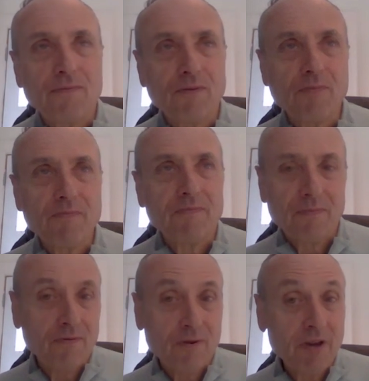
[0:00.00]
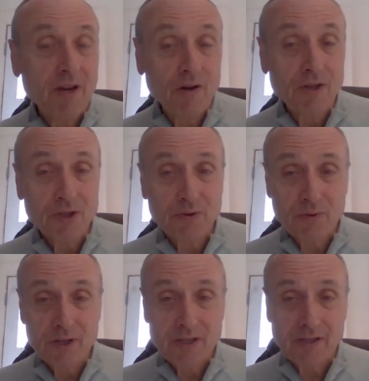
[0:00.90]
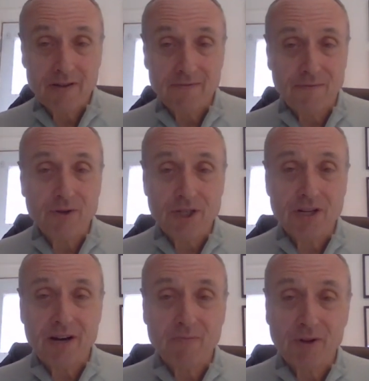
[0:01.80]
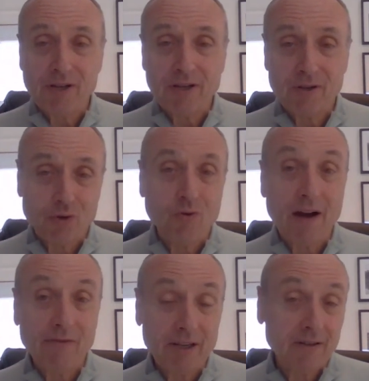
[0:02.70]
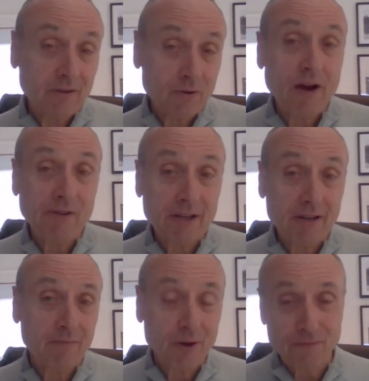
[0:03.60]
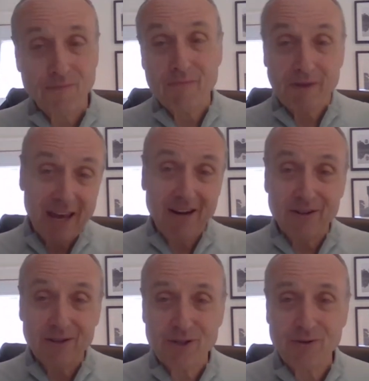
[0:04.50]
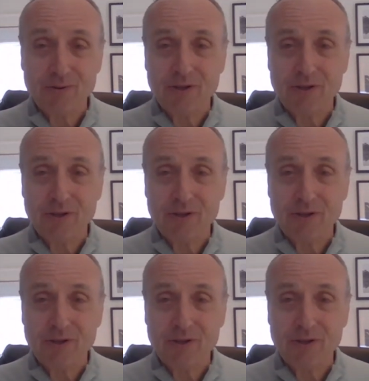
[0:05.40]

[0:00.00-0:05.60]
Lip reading: For me also, it was the first time really traveling, from Canada to